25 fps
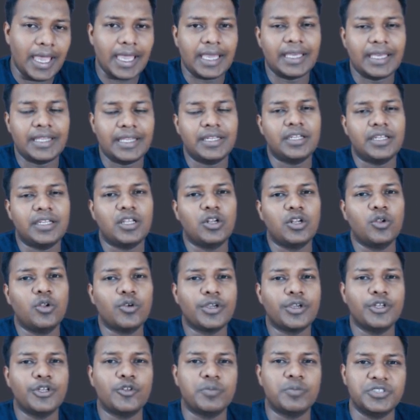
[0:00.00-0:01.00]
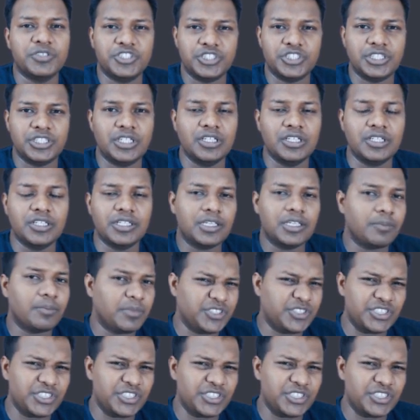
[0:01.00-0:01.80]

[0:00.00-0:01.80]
and look into machine learning.